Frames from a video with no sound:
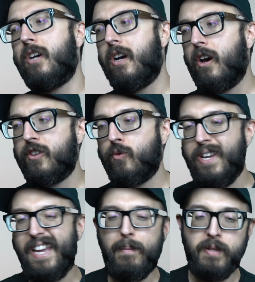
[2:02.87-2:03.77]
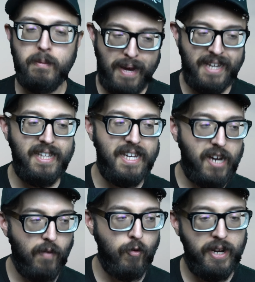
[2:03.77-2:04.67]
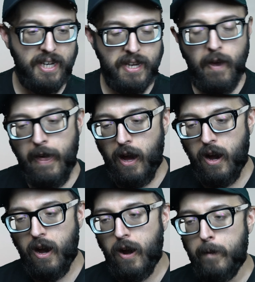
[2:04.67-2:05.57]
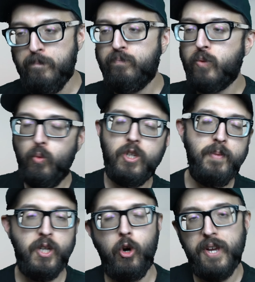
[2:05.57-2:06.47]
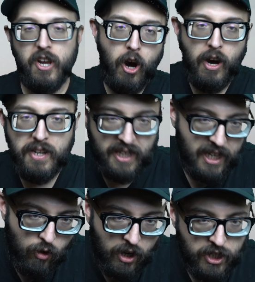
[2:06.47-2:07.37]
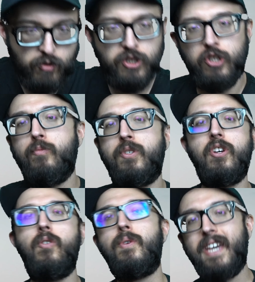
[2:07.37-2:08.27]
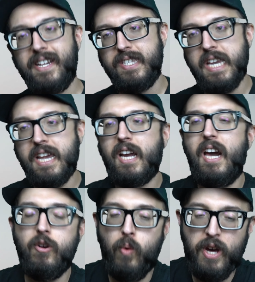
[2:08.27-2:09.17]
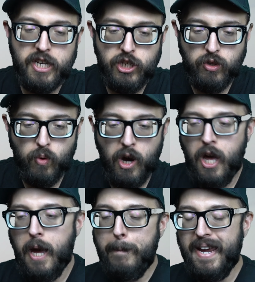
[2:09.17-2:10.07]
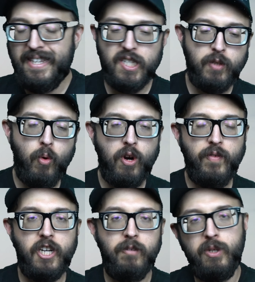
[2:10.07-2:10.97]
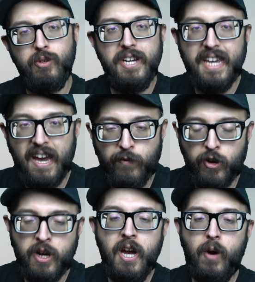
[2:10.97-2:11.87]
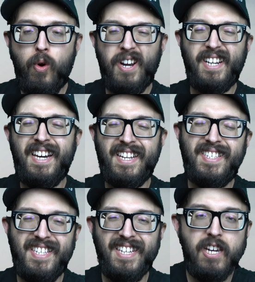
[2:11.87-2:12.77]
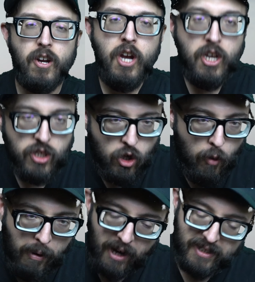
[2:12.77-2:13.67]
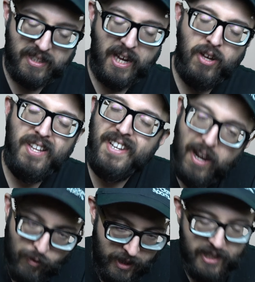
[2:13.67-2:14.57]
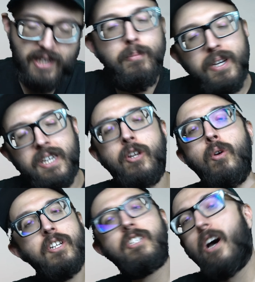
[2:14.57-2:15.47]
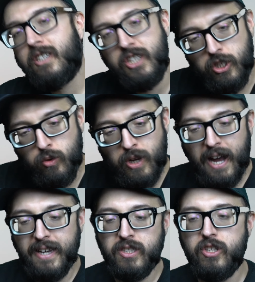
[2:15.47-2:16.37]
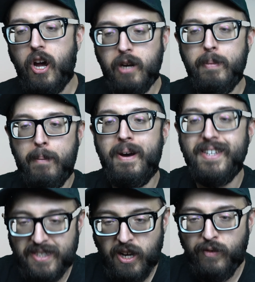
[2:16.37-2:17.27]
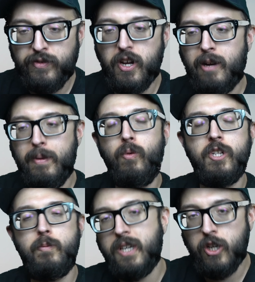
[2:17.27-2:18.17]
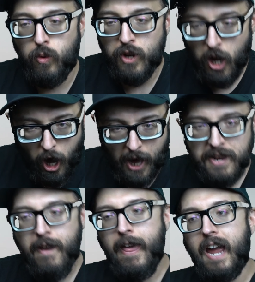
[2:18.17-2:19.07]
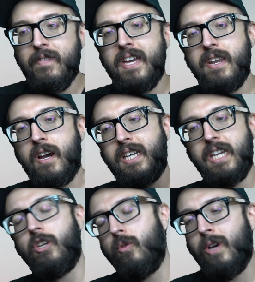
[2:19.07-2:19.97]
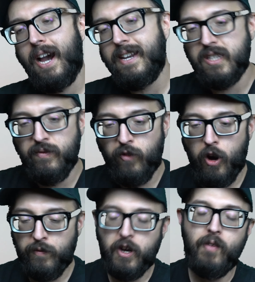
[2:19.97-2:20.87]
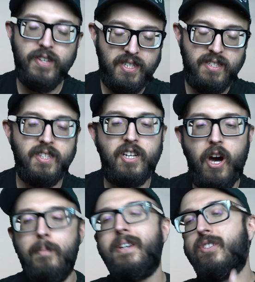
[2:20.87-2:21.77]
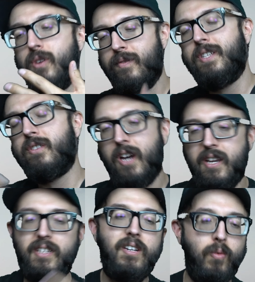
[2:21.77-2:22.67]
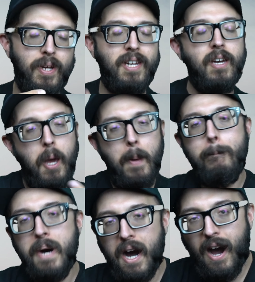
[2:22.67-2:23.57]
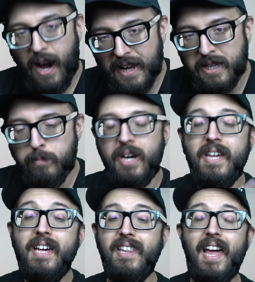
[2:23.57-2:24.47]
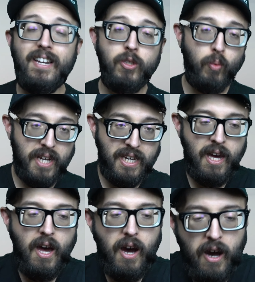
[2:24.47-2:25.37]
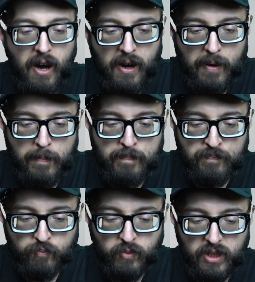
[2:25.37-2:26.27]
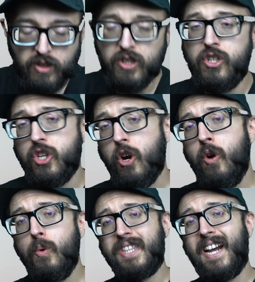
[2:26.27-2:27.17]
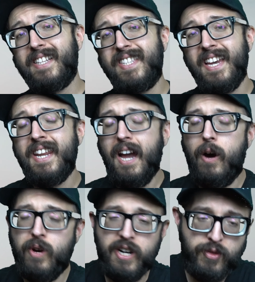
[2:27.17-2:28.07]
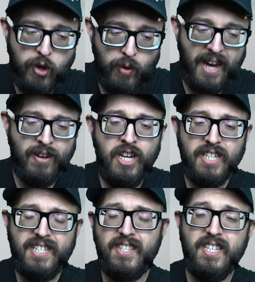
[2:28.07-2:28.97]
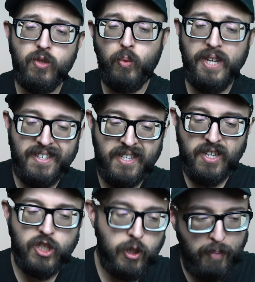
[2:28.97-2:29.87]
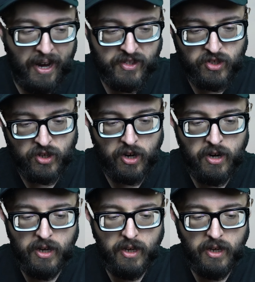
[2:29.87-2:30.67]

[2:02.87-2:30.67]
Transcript: the Honda recap is mainly covering what's been going on here on YouTube. So with that said, I kind of wanted to make this more of a community effort. I wanted to kind of sit here soapbox style, not really, but talk to you guys, talk about myself, talk about what's been going on, and then get you guys involved. Obviously it's in the comments, so everything's kind of like a week behind. But last week, so with that said, I wanted to throw it out to this week's sponsor,